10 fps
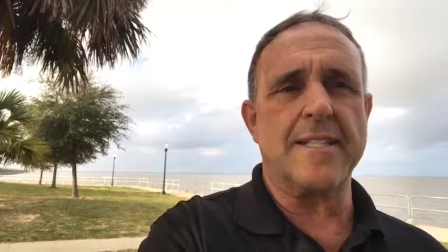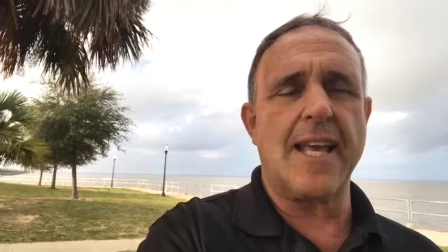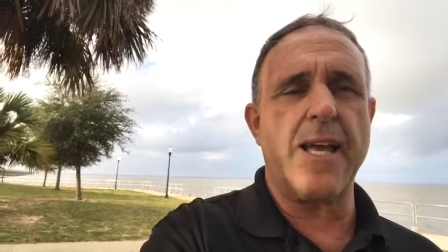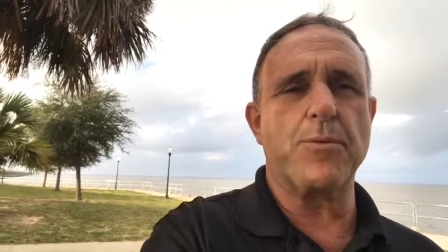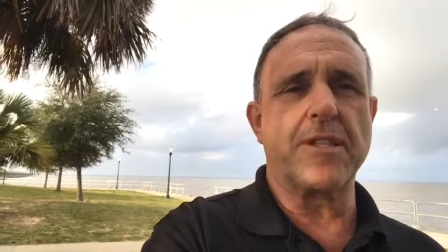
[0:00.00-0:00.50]
his
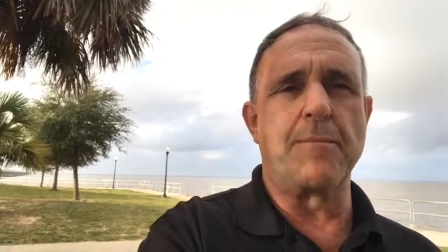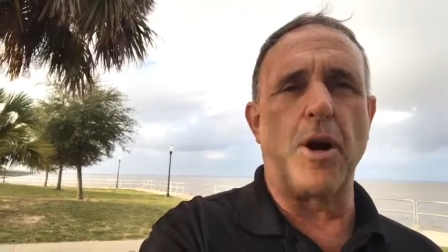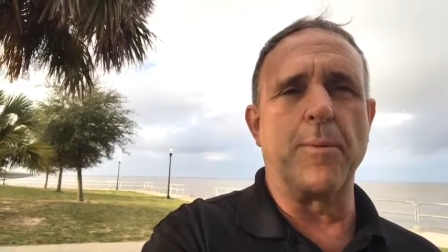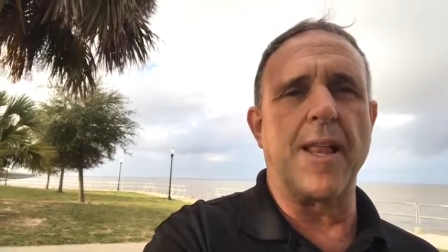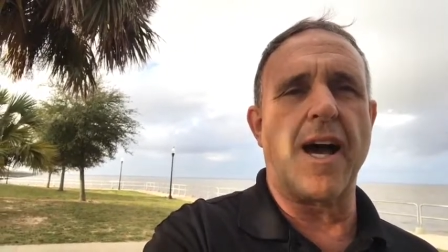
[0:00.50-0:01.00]
head was
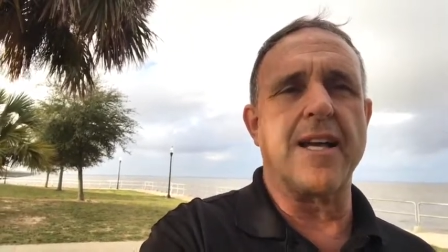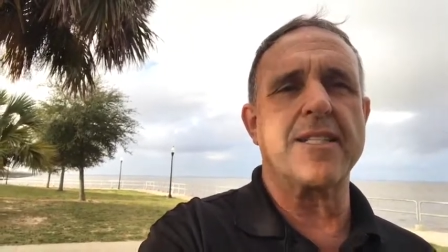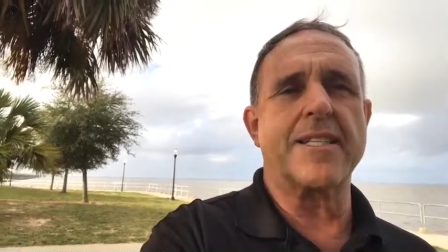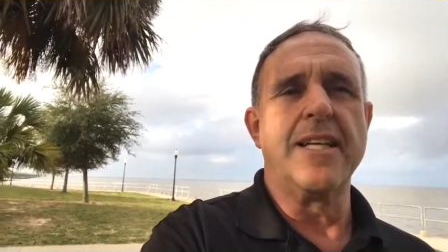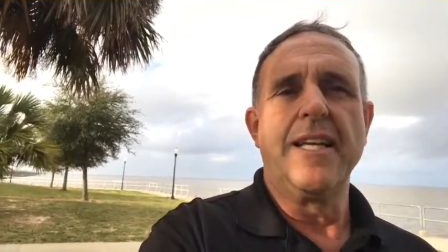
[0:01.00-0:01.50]

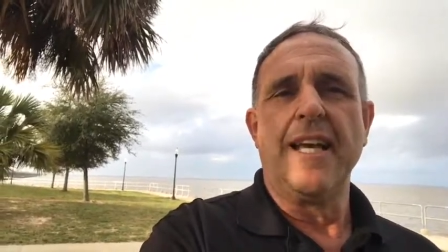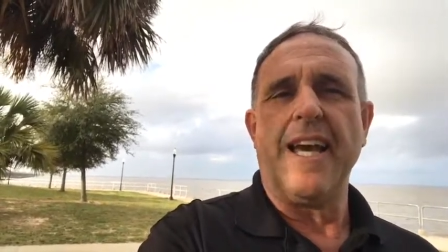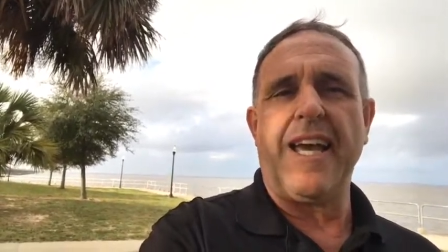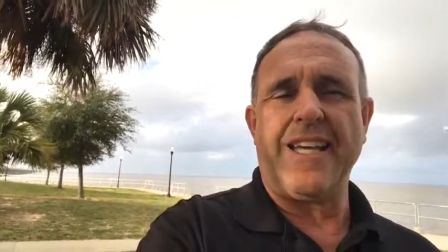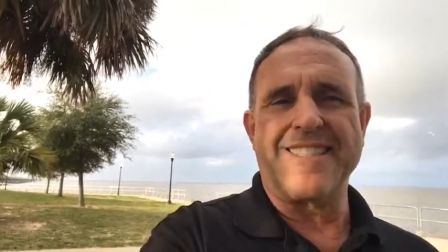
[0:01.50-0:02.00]
immobilized,
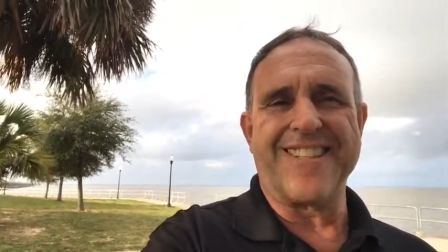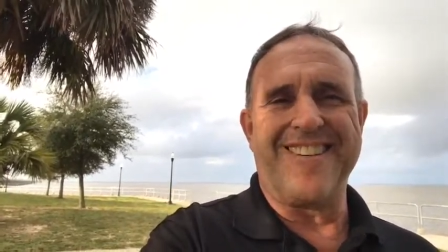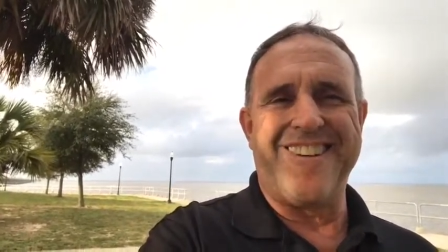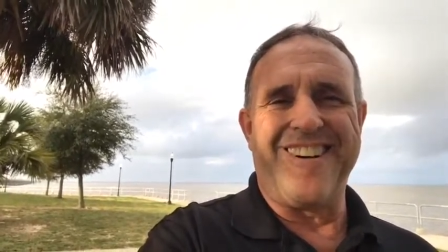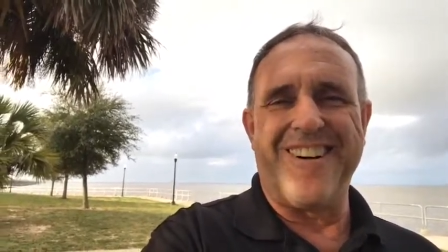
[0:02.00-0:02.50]
and
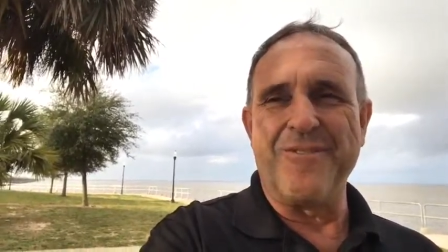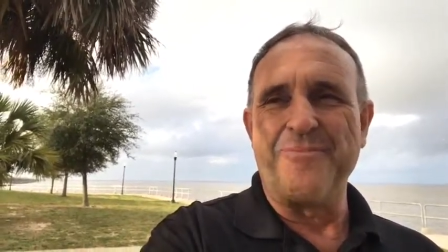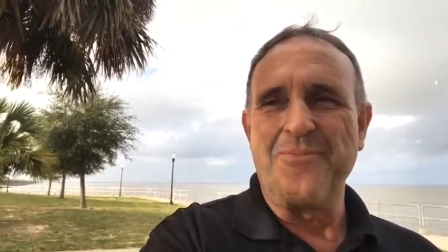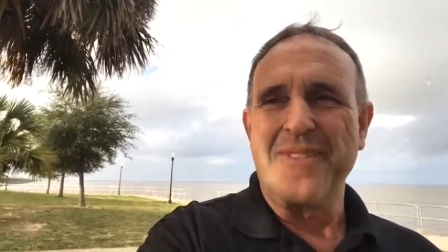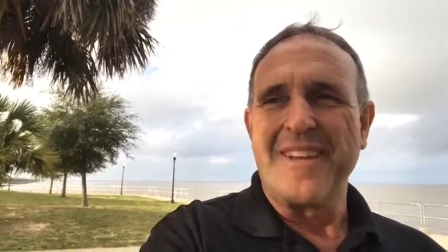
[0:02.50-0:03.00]
um,